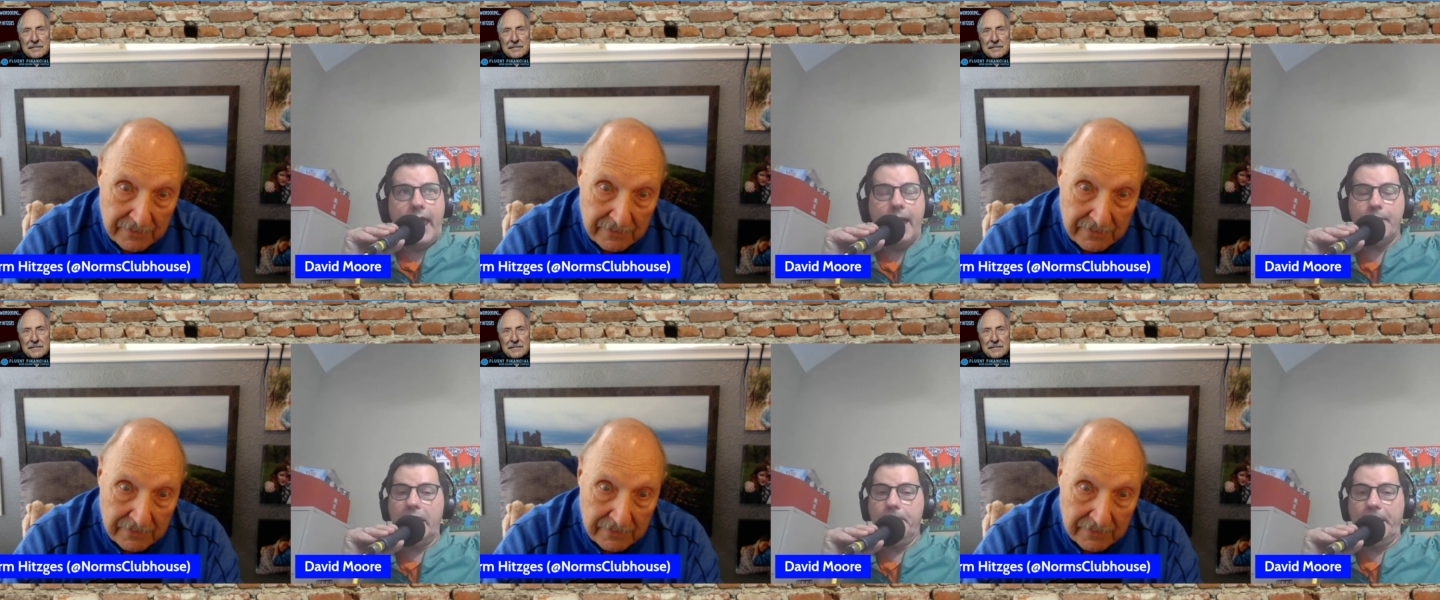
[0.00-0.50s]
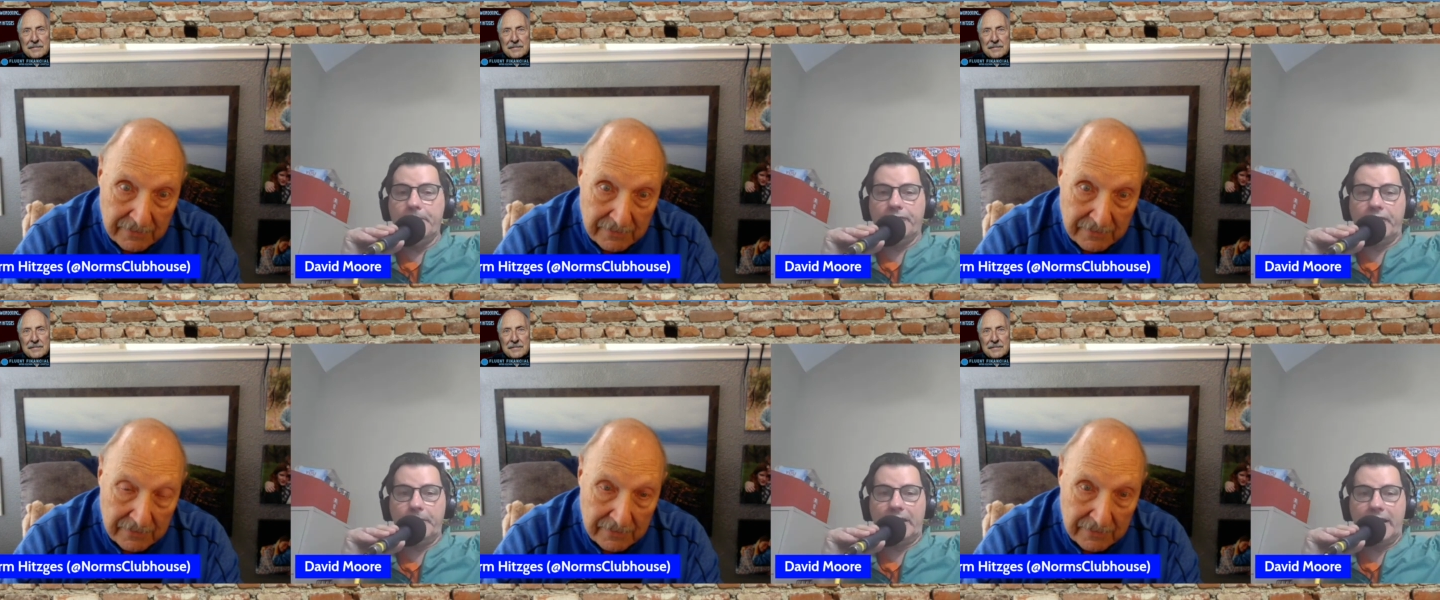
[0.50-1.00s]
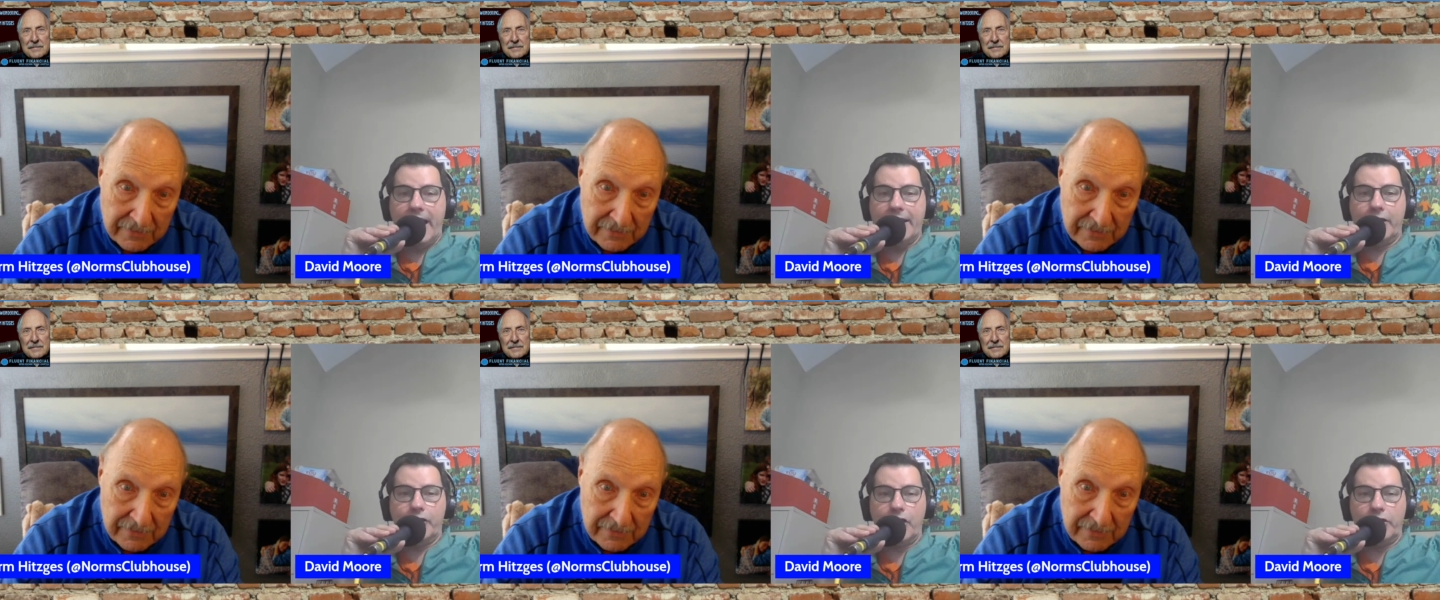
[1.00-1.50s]
Speaker 1: How many people from
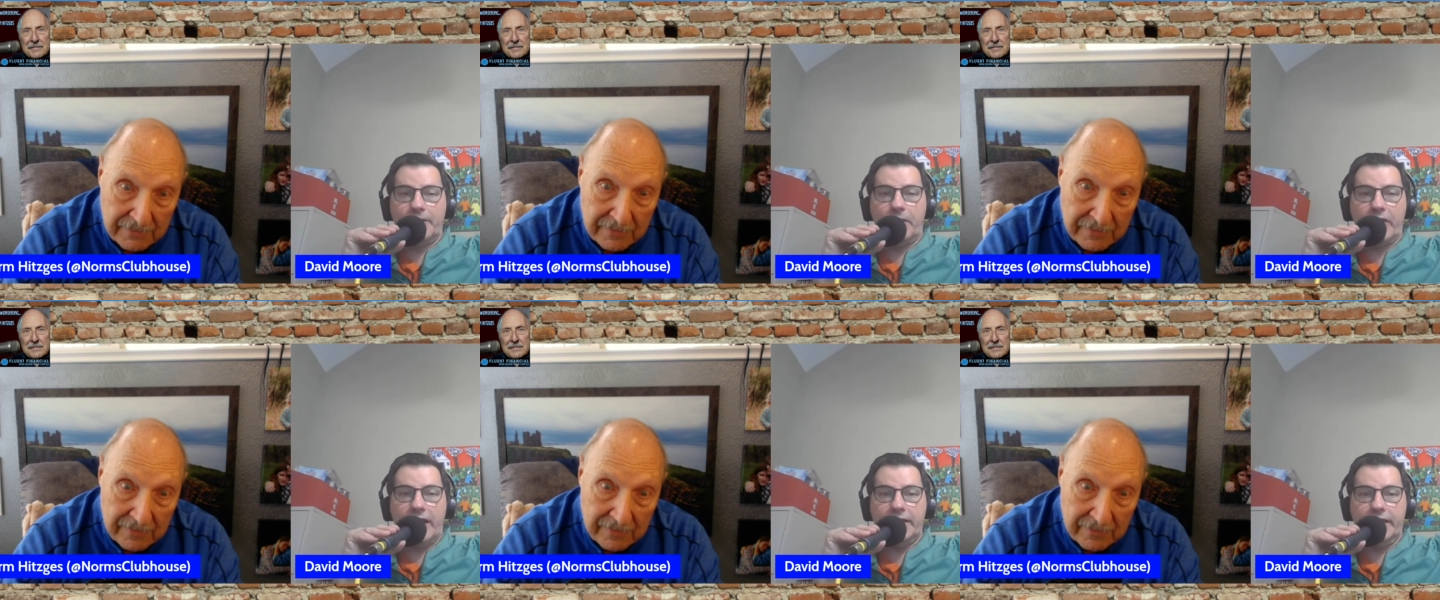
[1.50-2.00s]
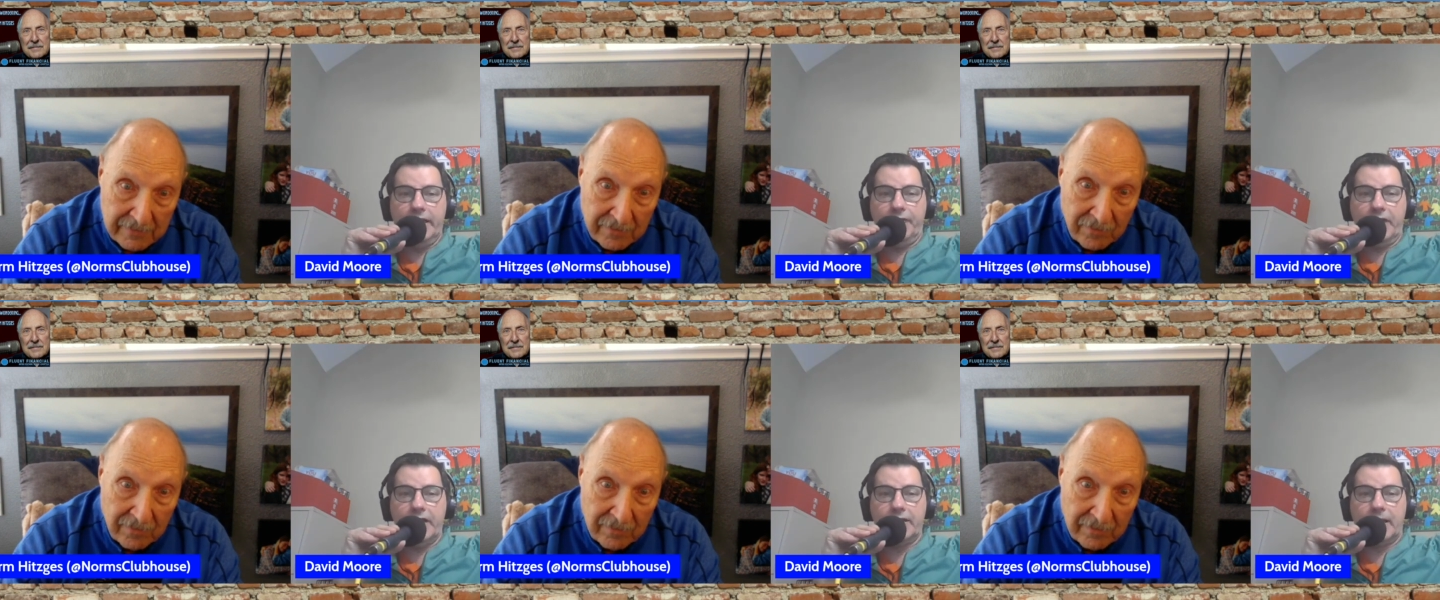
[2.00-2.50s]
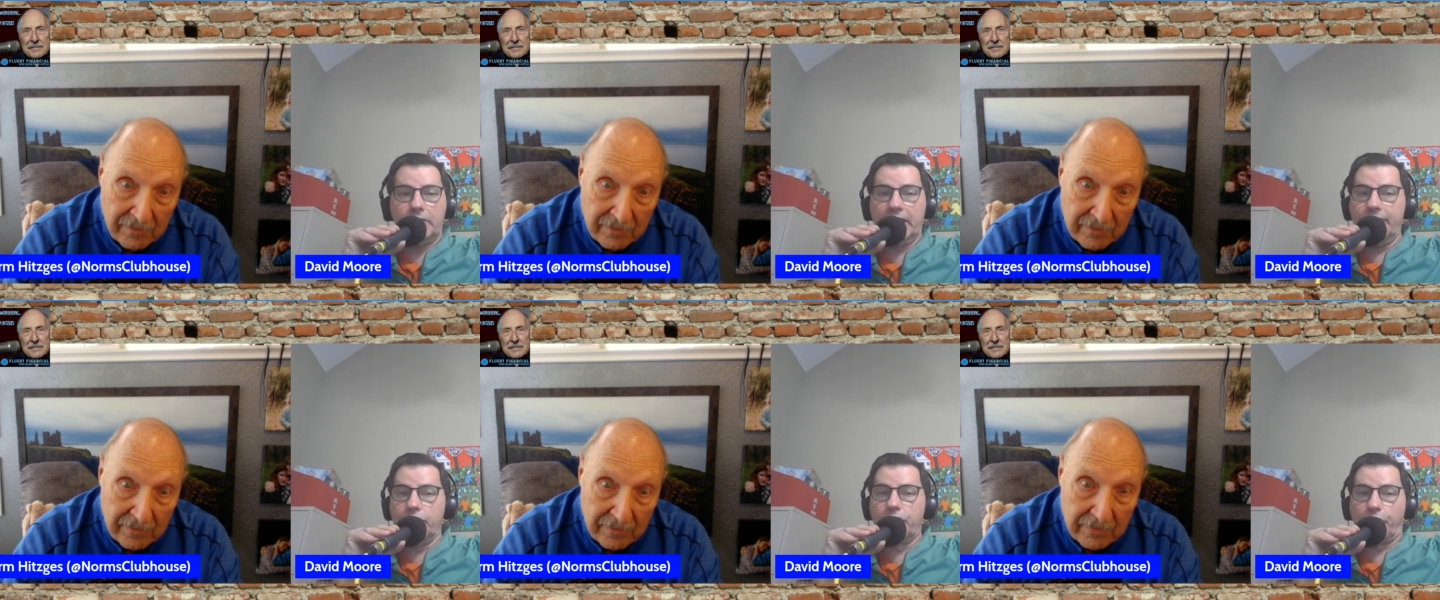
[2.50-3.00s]
Atlanta showed up on that defense? I
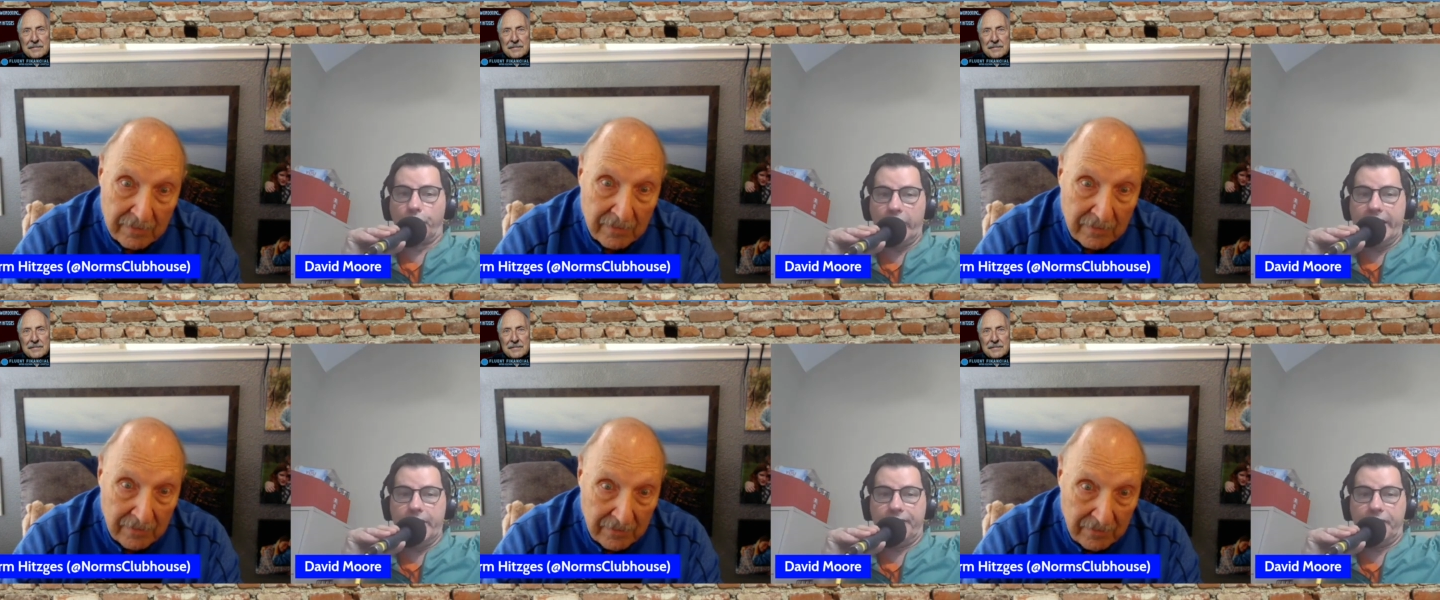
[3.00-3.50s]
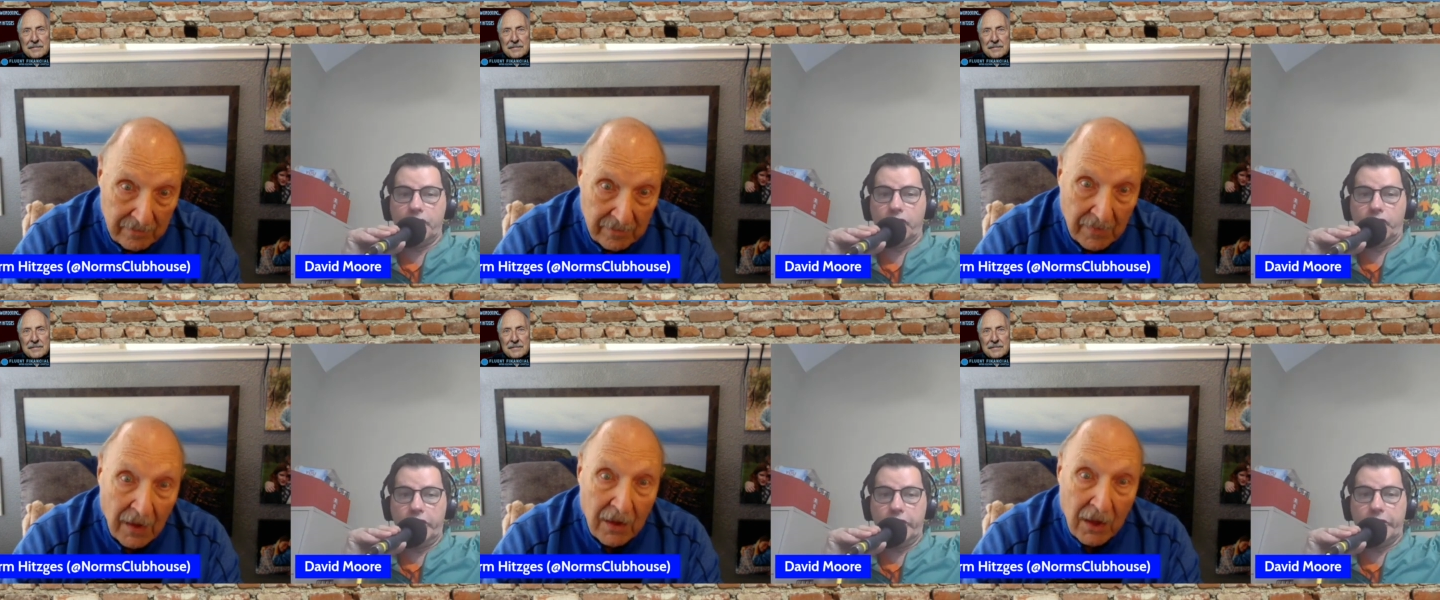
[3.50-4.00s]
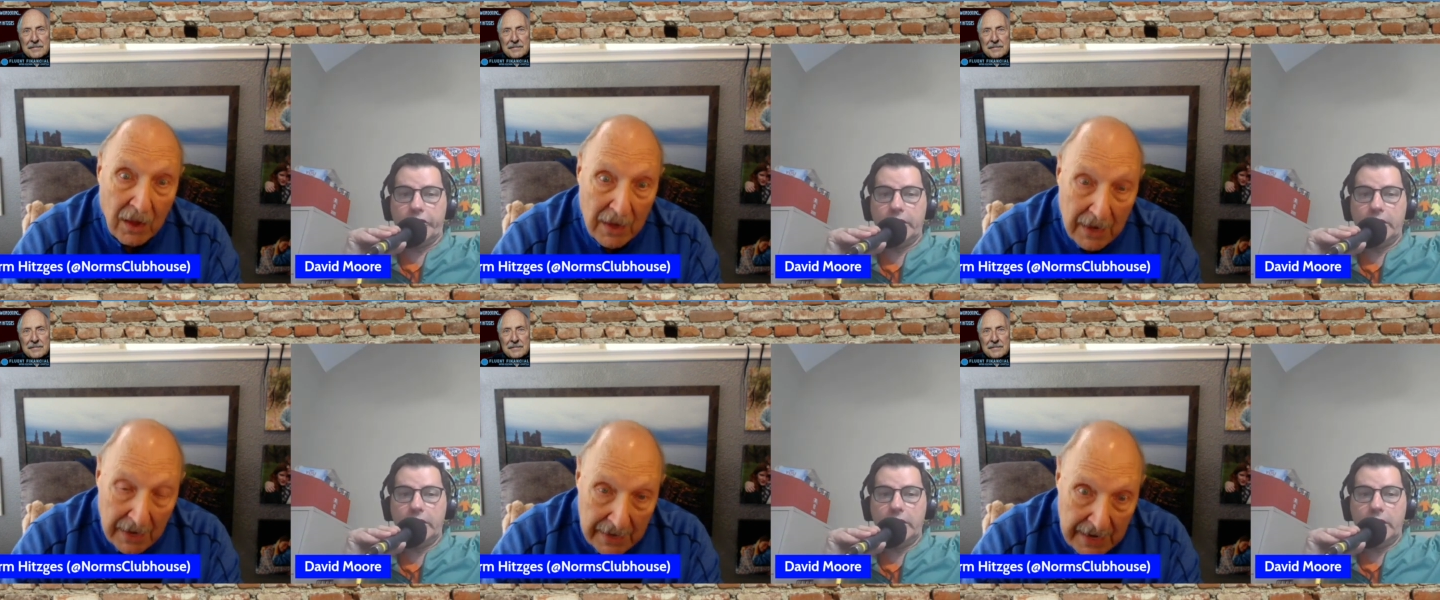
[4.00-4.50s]
believe it was three the first year.
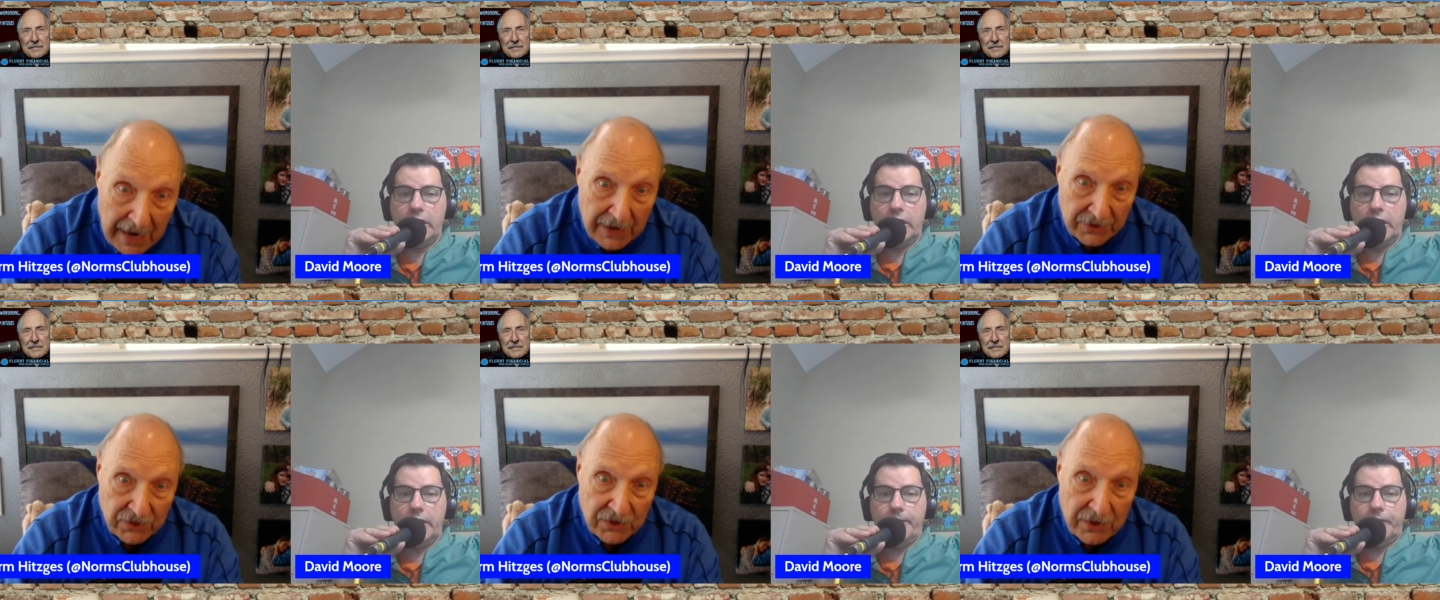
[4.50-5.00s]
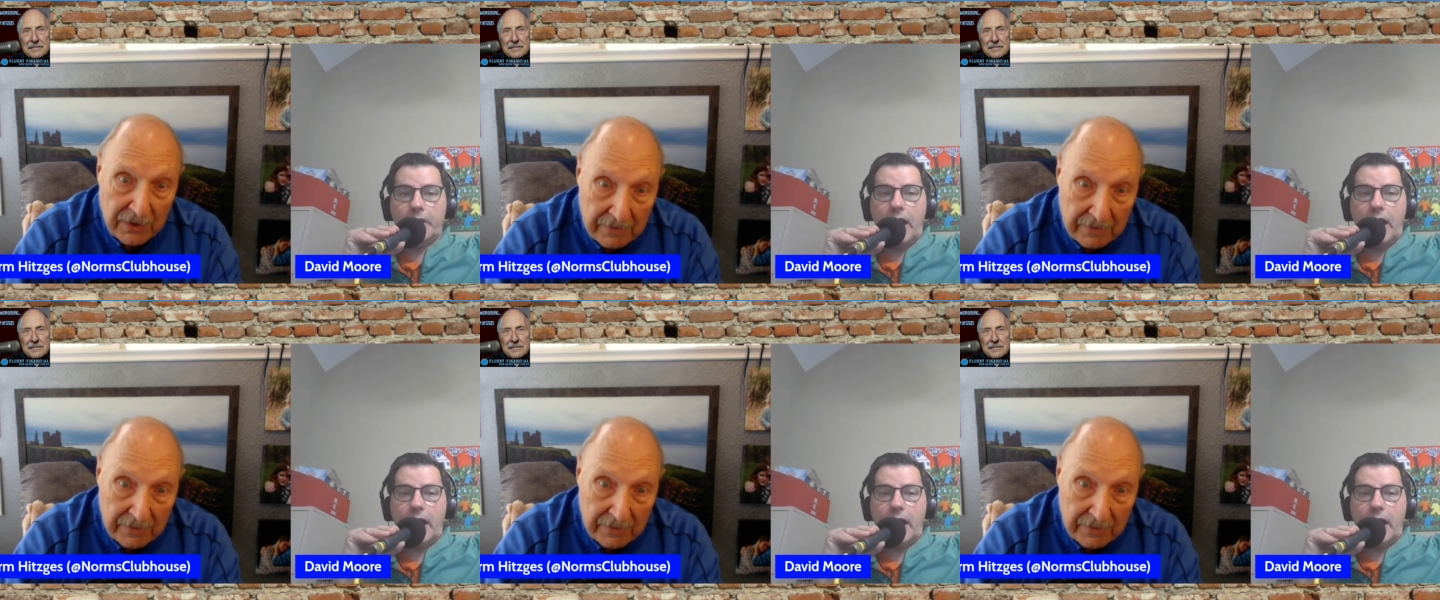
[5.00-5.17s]
Yes.